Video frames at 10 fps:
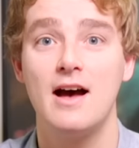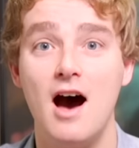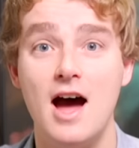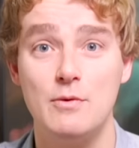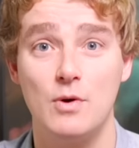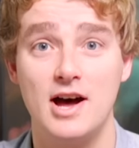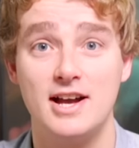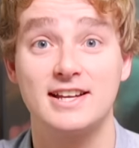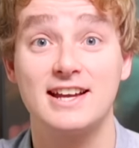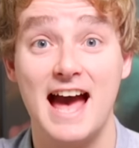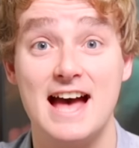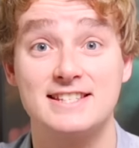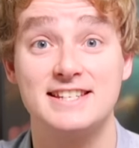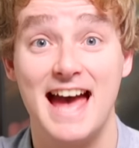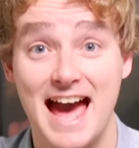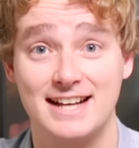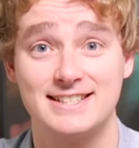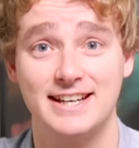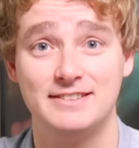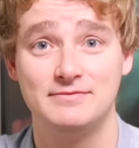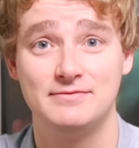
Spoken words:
I work as an actor.